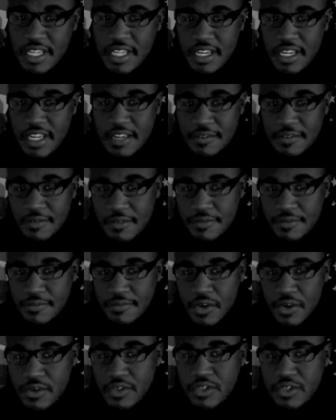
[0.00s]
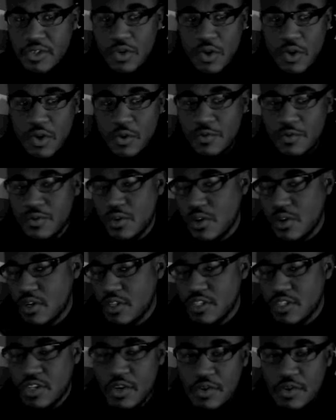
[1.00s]
refers to the overall
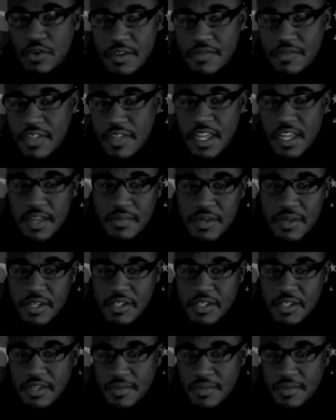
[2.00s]
tone of the image.